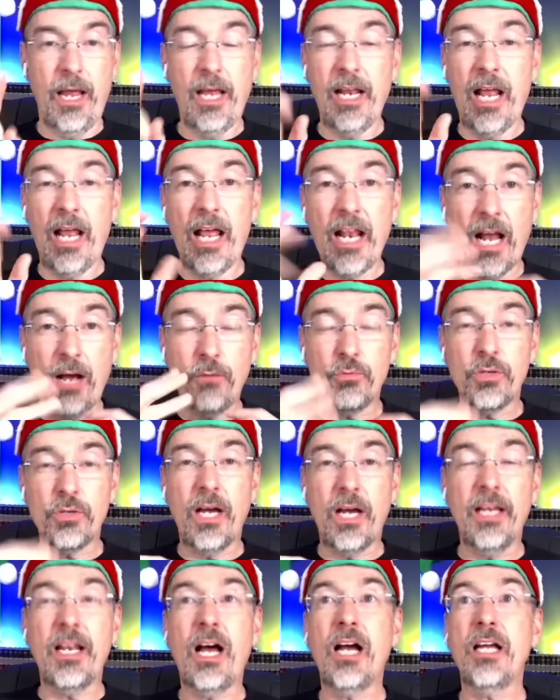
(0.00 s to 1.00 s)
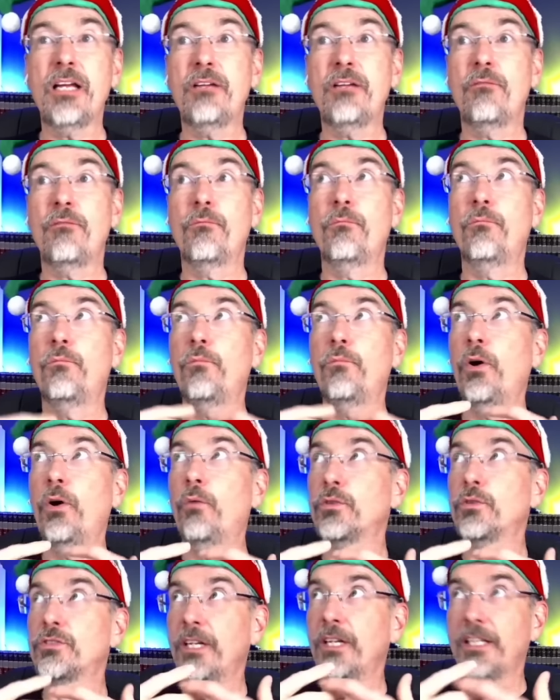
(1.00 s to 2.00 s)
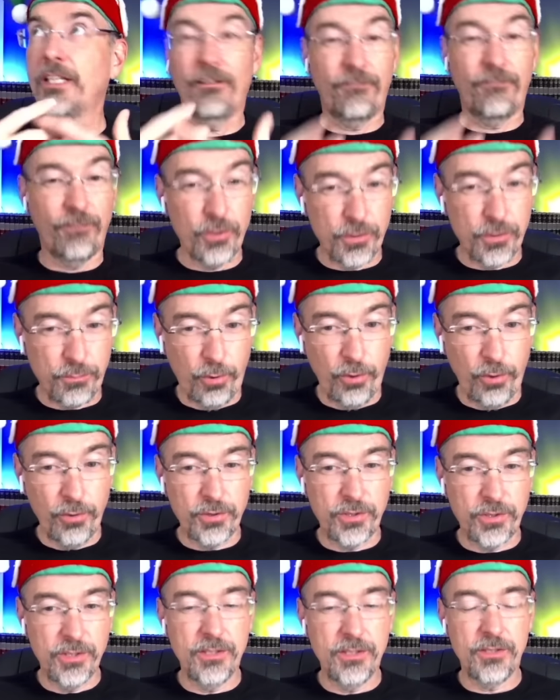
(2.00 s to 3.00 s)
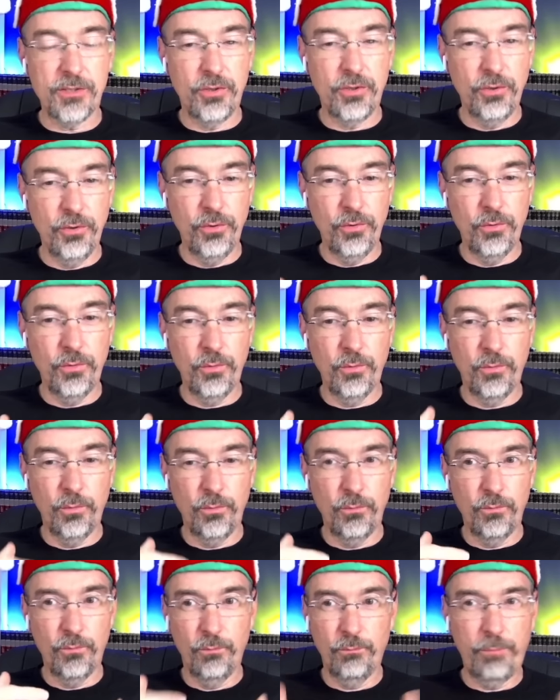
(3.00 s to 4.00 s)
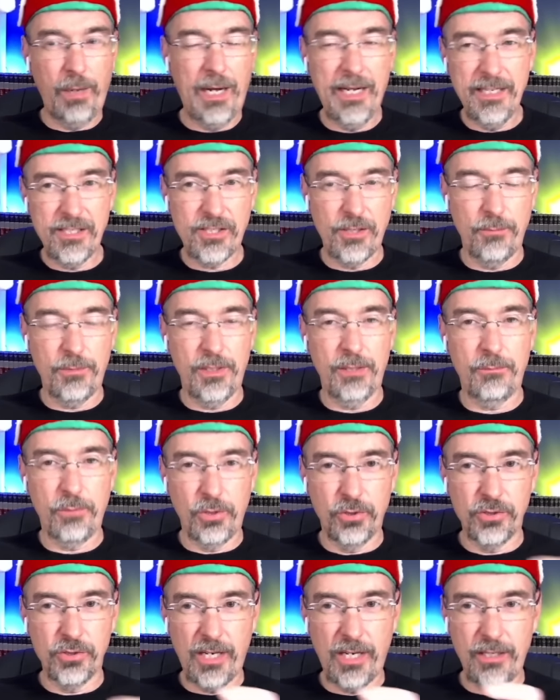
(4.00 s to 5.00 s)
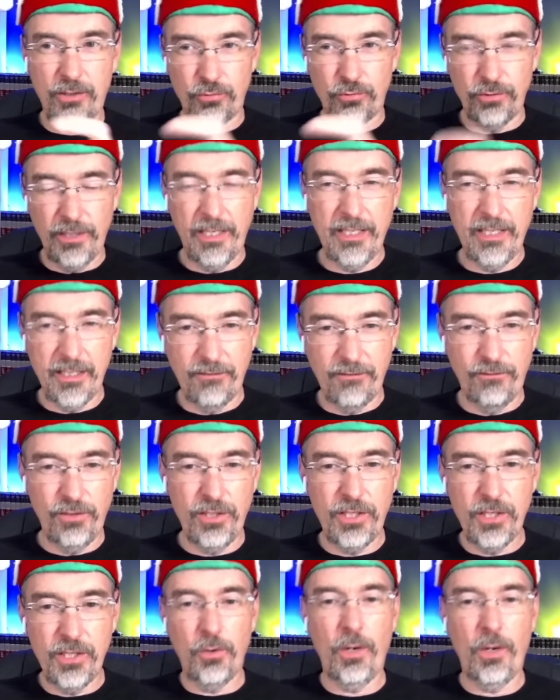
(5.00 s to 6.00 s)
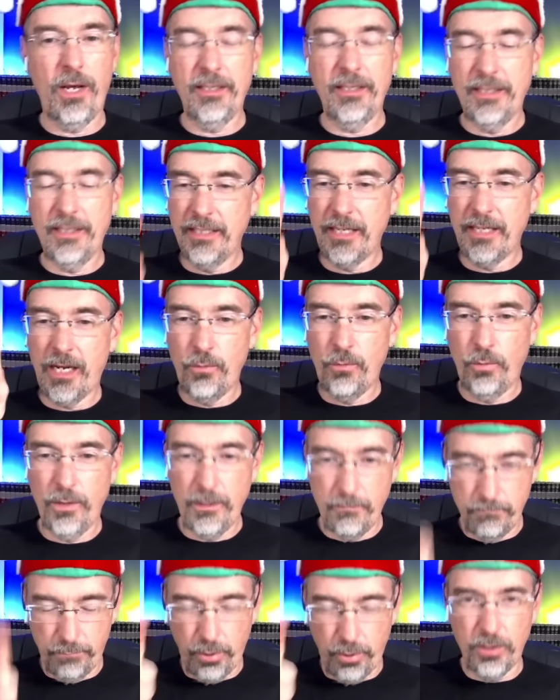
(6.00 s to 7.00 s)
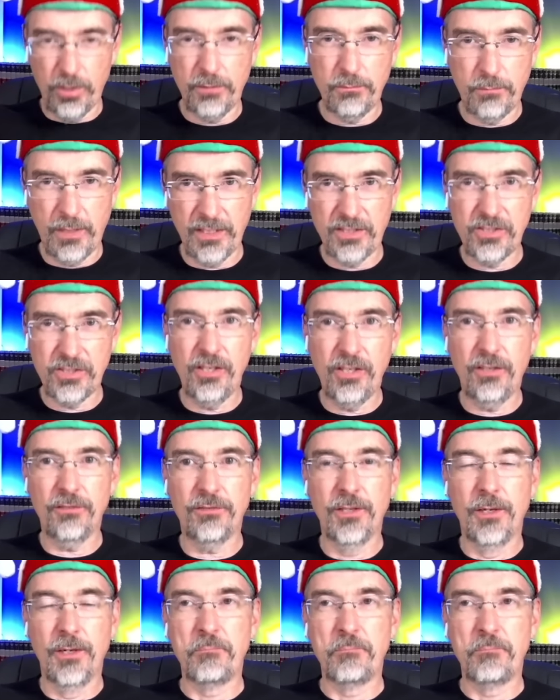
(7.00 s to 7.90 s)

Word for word: And, and, and I w- and I was like the first person to buy something because I created the video and then I went and bought myself